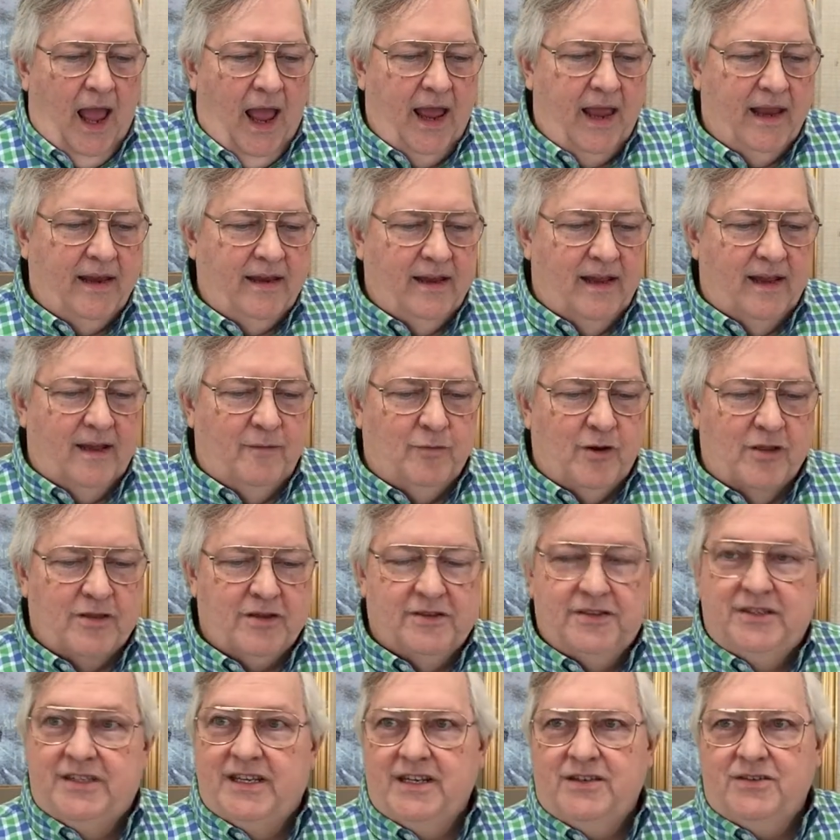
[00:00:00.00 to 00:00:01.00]
And uh,
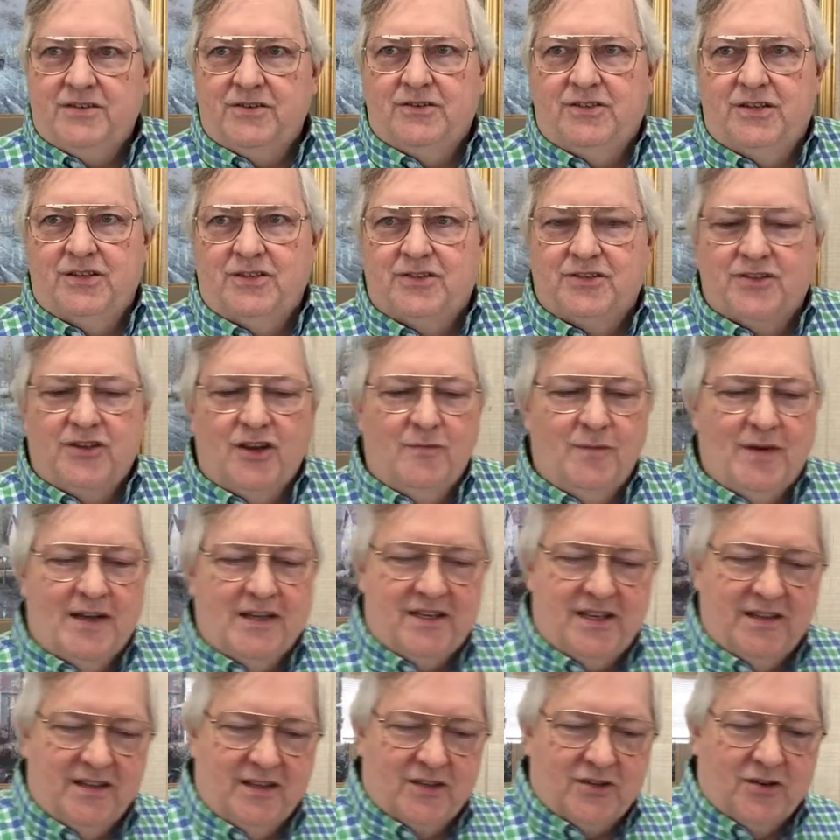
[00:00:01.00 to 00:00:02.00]
brothers and sisters, there's so
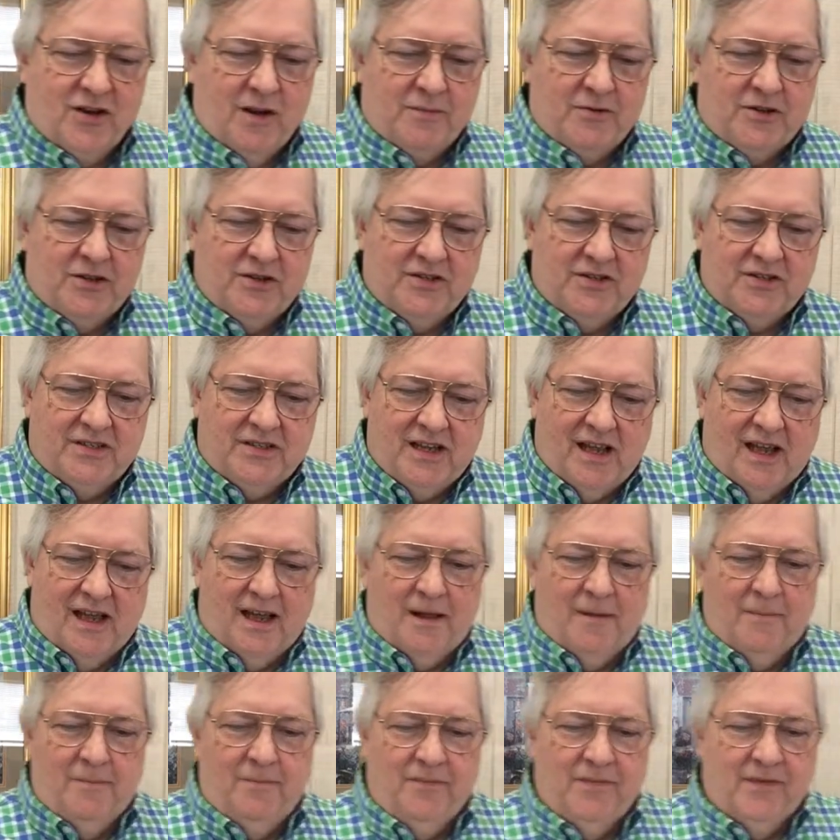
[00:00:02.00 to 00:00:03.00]
much in the scriptures
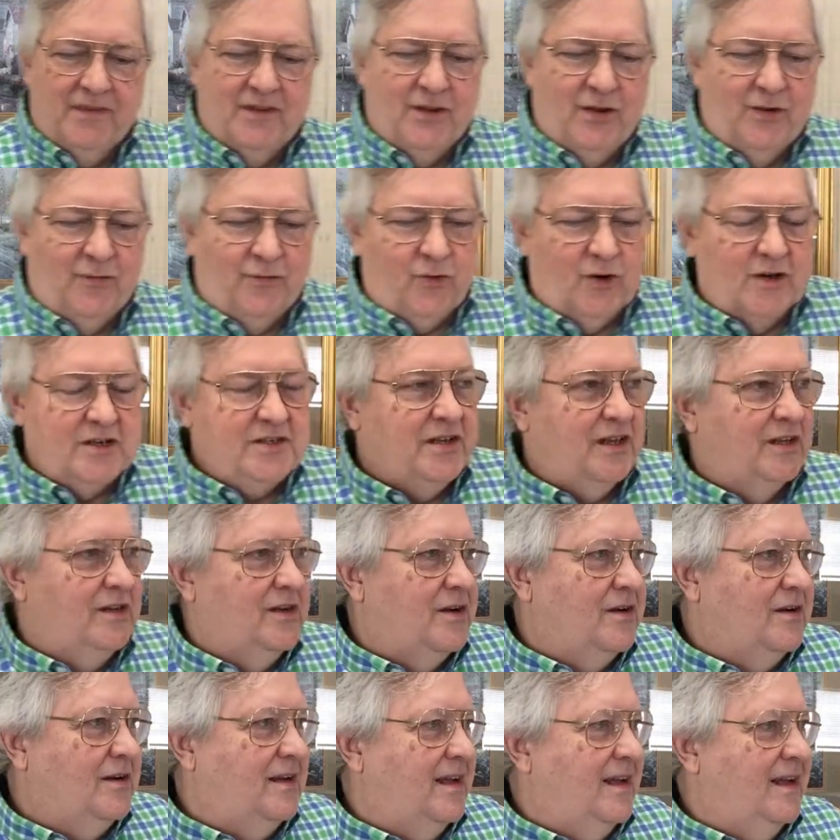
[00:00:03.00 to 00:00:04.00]
uh, to, for us to
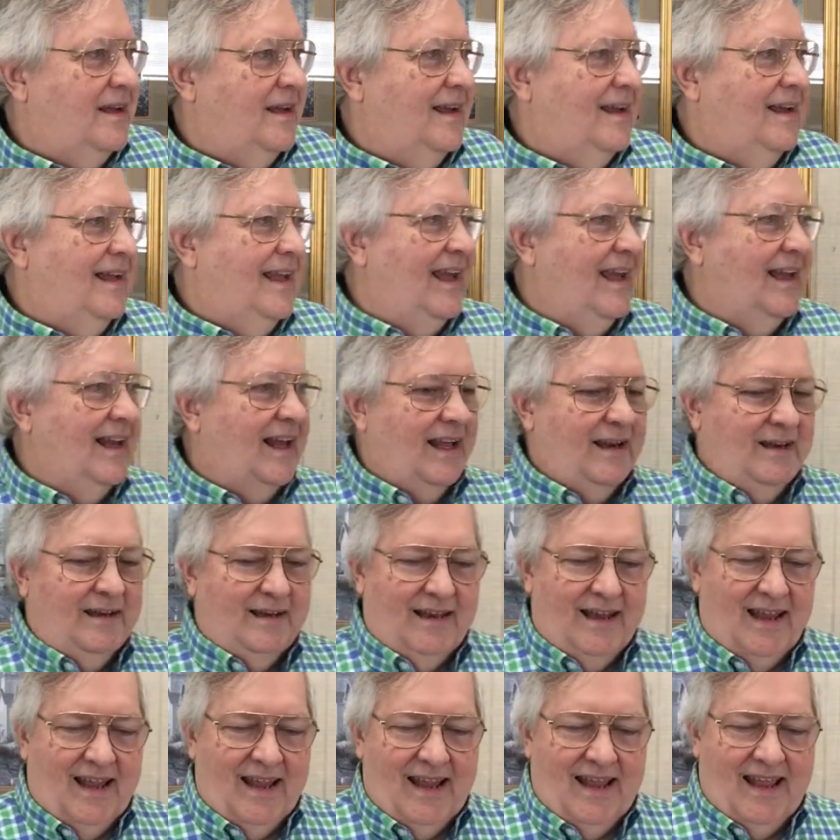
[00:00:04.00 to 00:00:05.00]
learn. Uh, again, I,
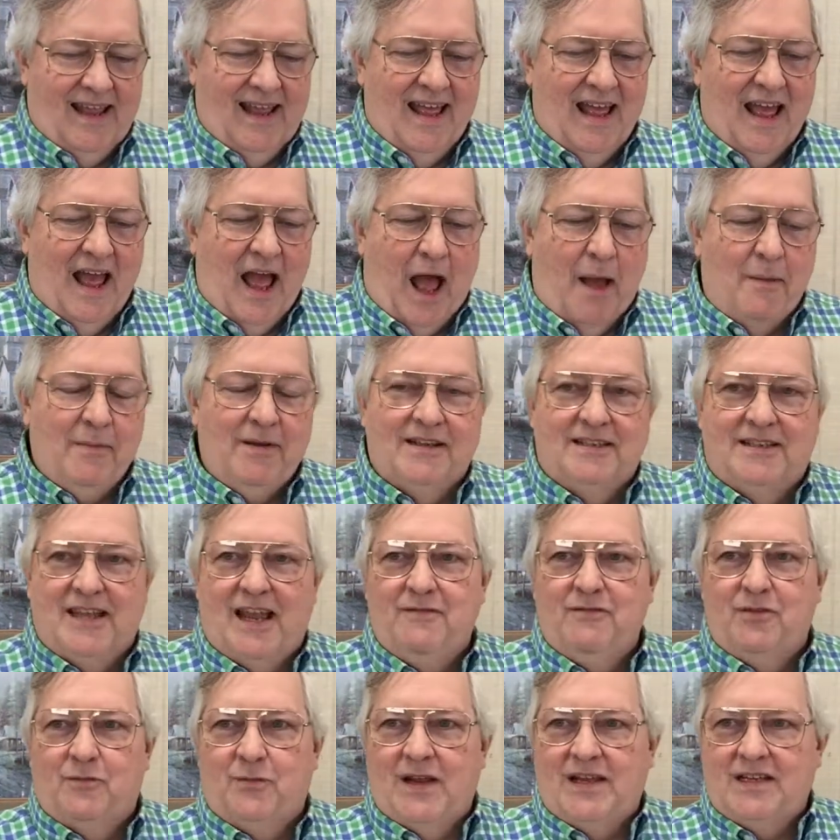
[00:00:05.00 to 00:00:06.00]
I'm going to
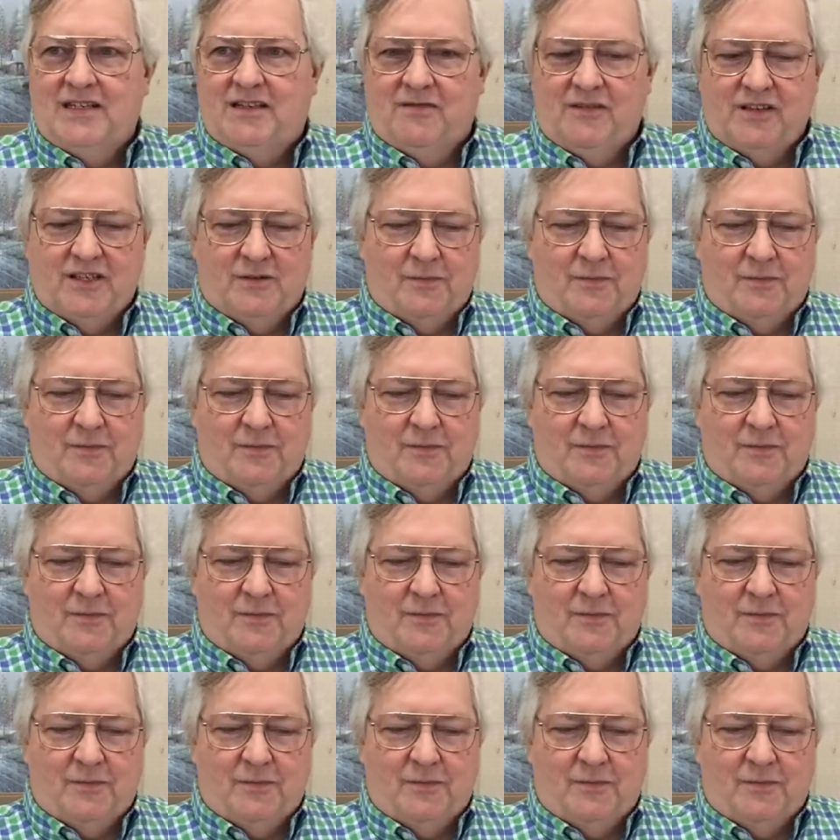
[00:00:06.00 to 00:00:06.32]
save the rest of